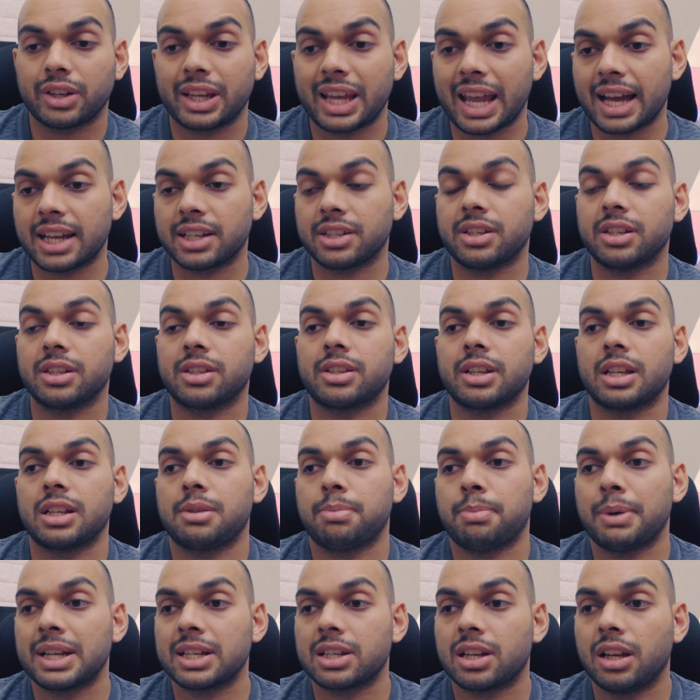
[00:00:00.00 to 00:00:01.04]
or gadgets,
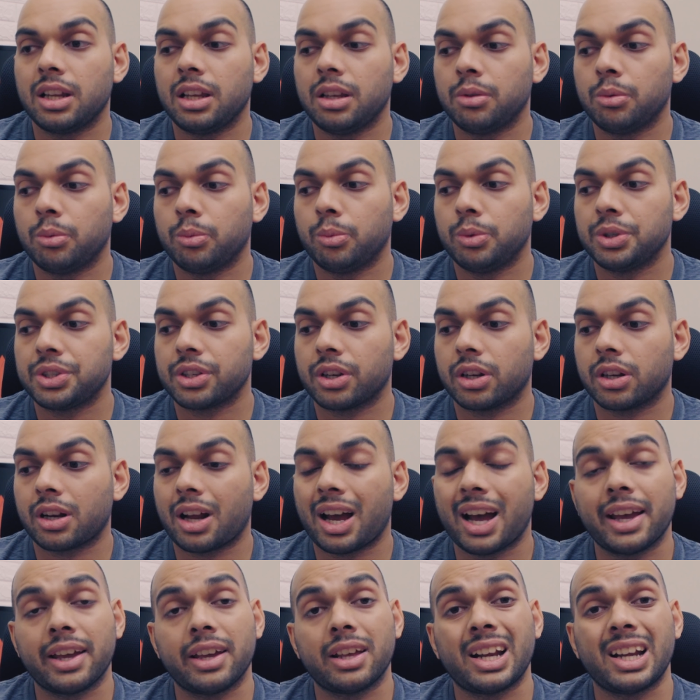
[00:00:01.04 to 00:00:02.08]
especially which are
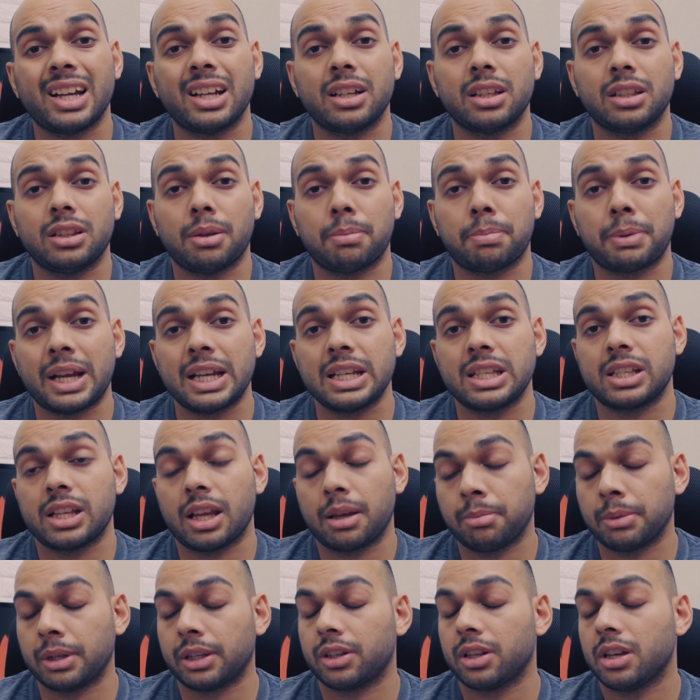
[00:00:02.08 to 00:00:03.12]
higher end in the price
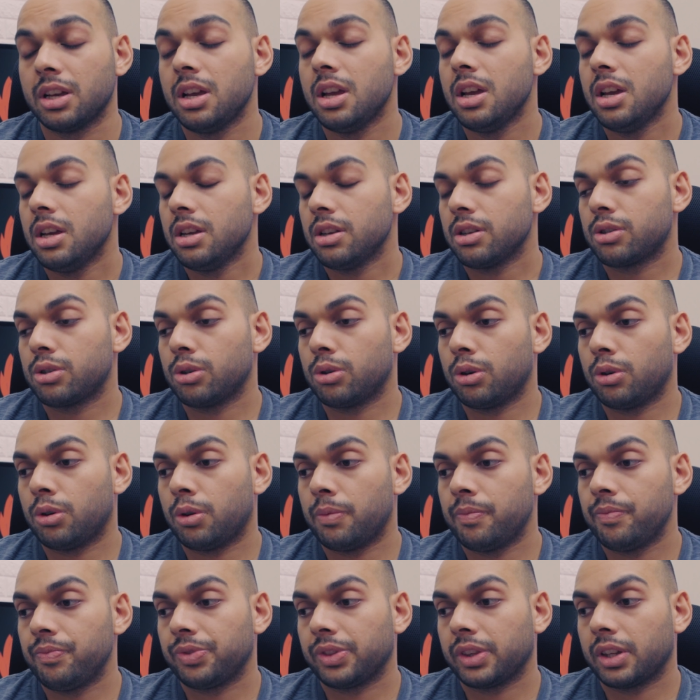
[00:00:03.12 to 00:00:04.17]
segment.
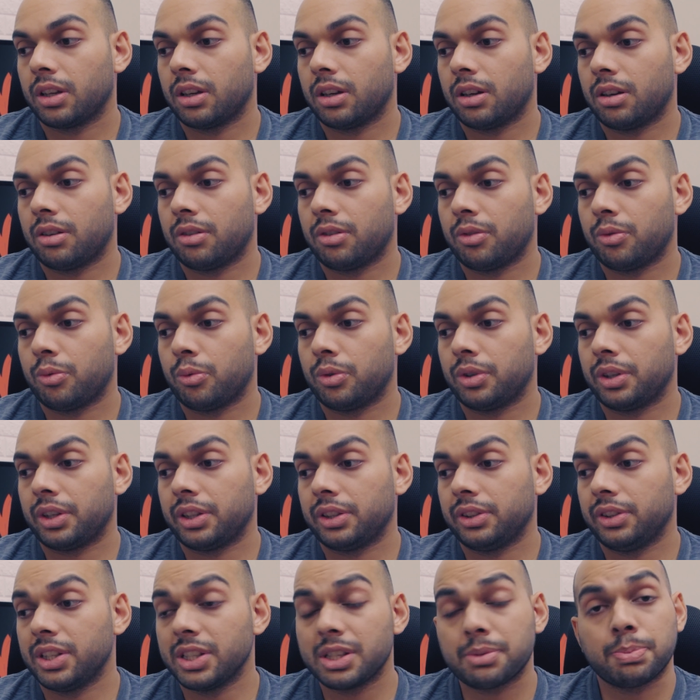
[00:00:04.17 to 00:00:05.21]
So
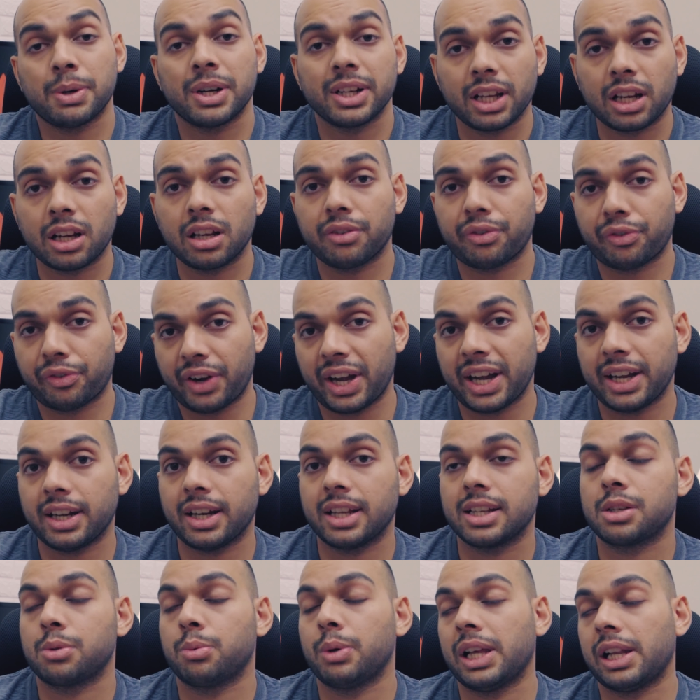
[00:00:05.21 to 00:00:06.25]
this particular friend
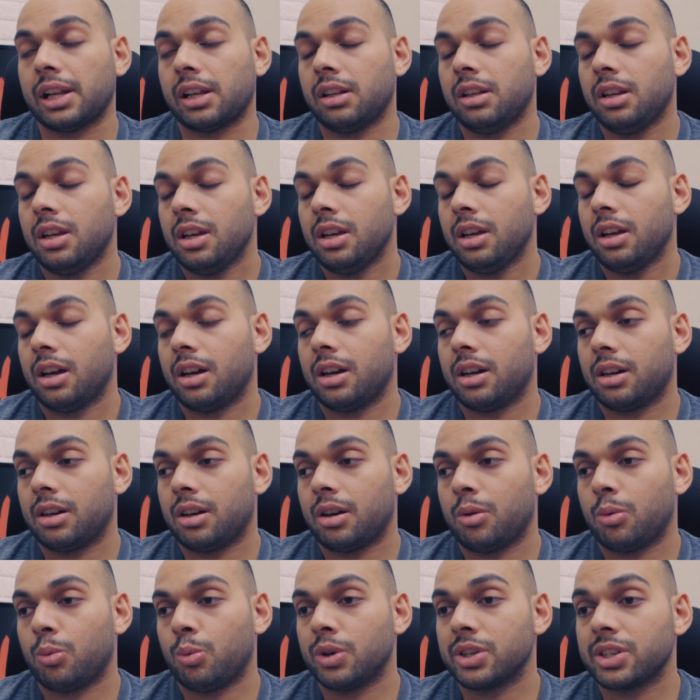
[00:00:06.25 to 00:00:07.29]
as well
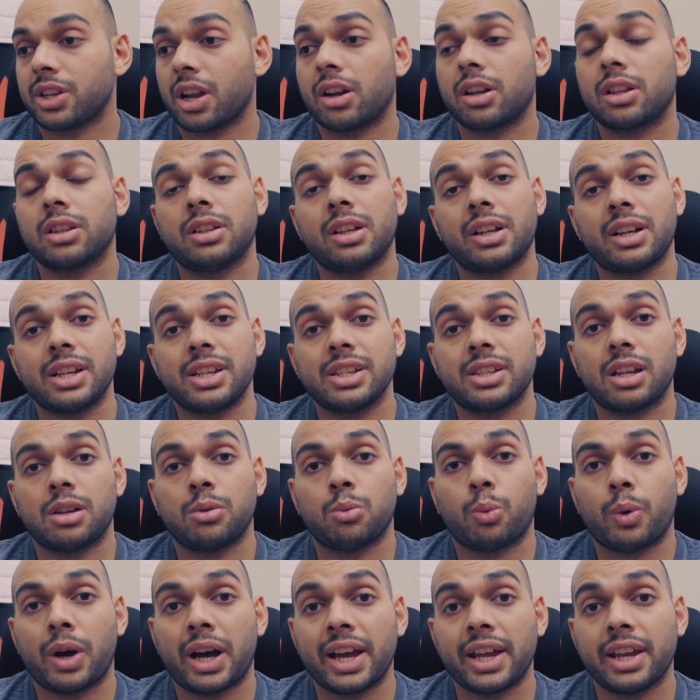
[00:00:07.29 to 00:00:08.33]
was another
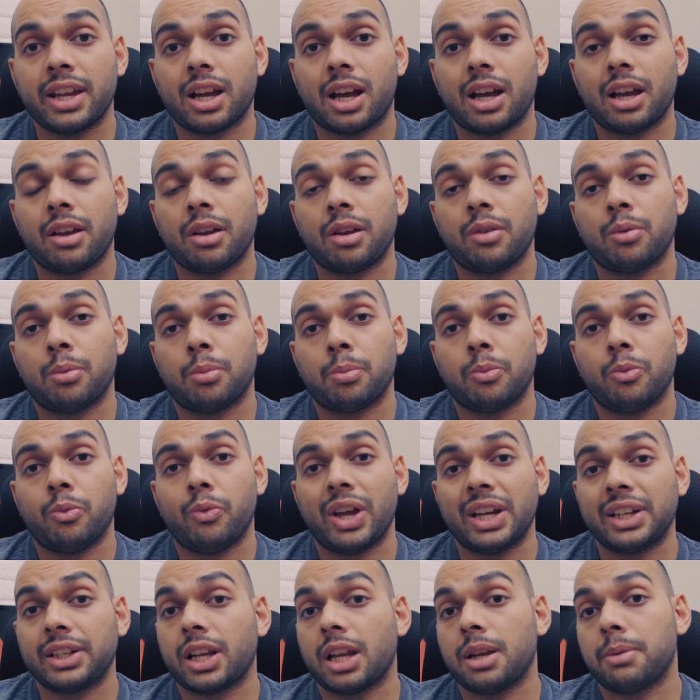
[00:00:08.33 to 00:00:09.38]
reason why I
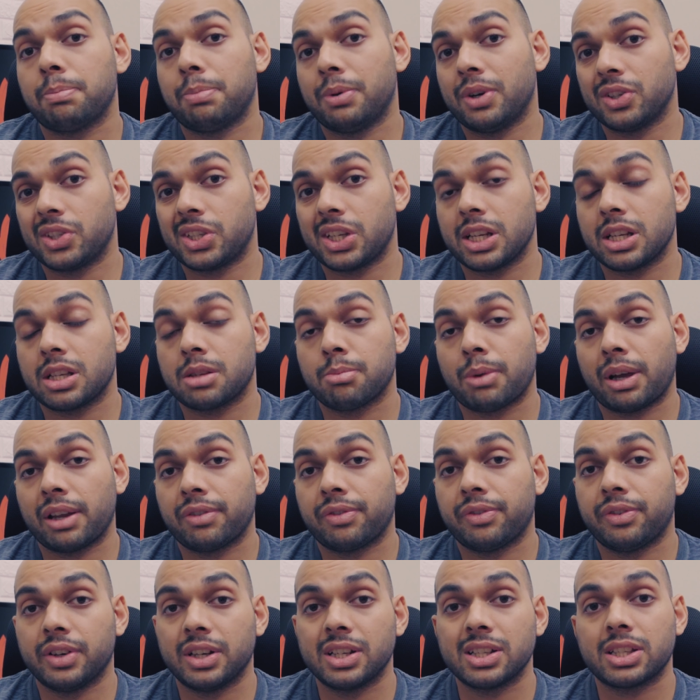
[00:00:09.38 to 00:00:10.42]
went and purchased my
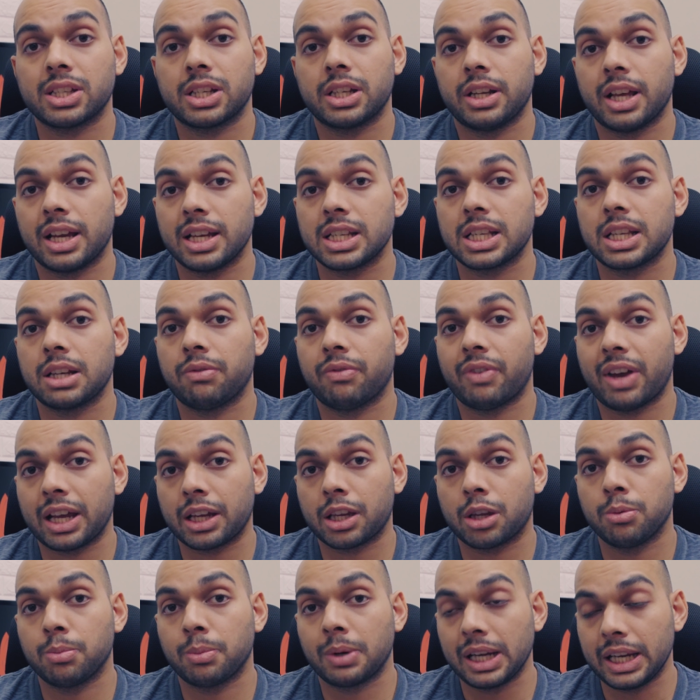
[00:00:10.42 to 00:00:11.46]
first Dyson
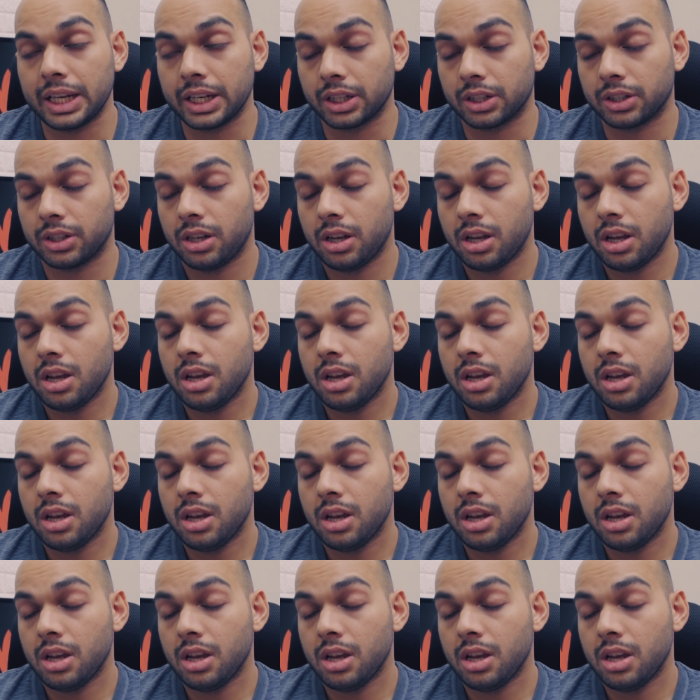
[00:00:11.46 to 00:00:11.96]
vacuum cleaner.